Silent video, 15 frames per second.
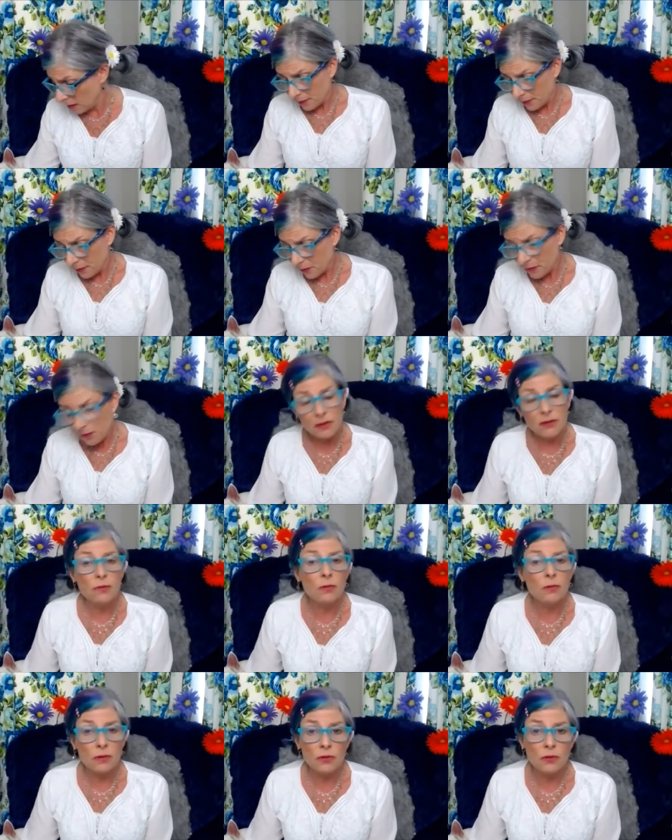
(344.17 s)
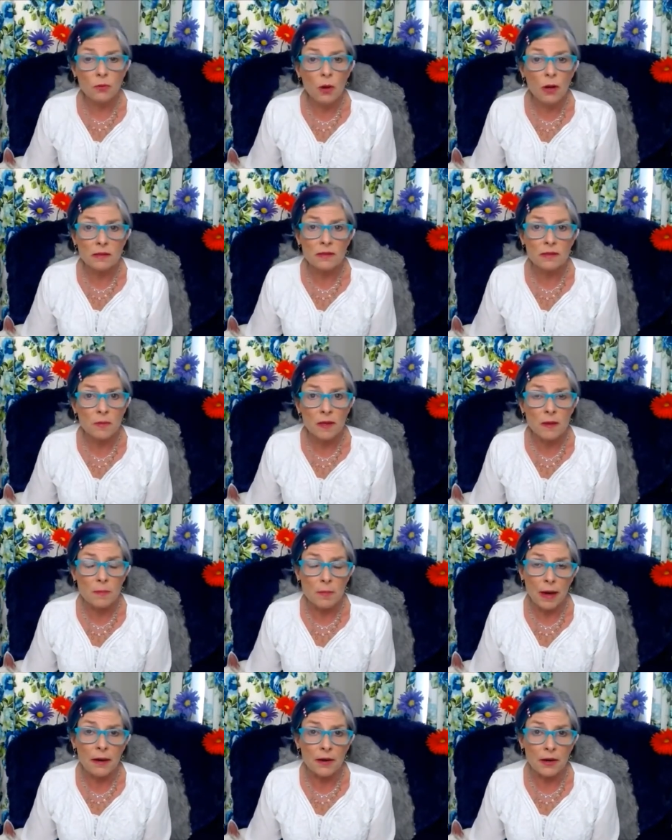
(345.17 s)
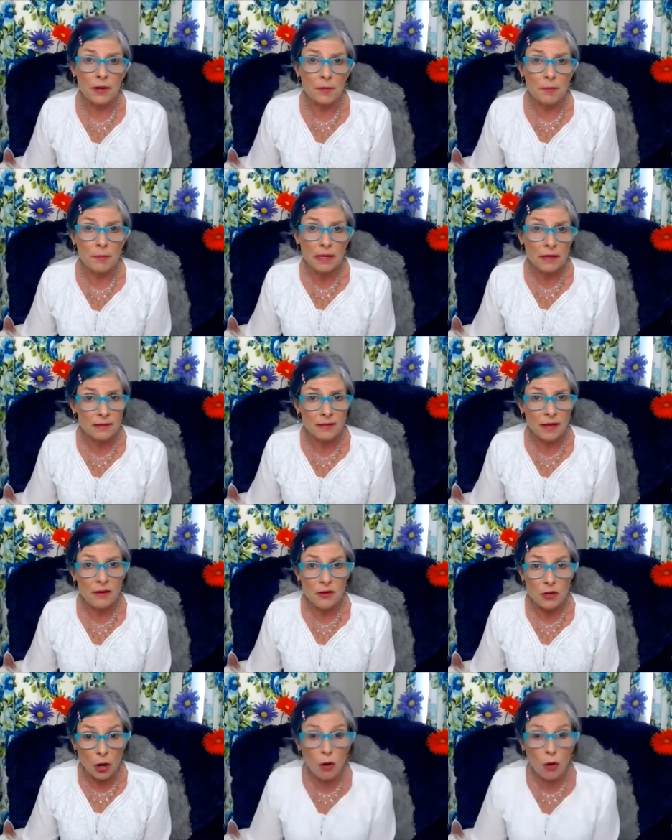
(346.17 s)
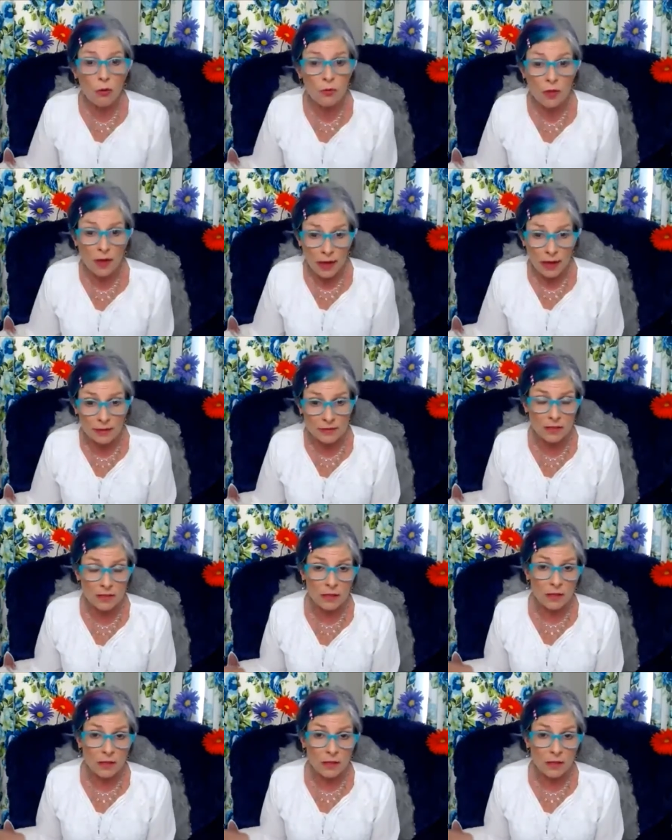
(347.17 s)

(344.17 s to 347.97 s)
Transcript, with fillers: and you you want something better i mean because i know that